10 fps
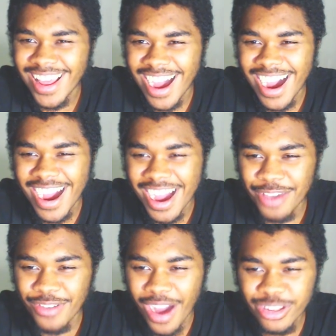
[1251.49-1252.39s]

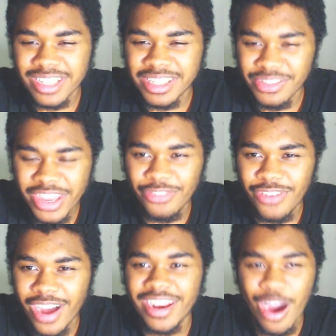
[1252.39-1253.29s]
If I was a Sevilla
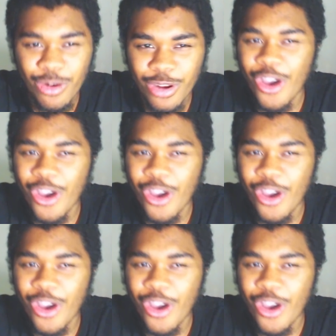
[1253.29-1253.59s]
fan, that would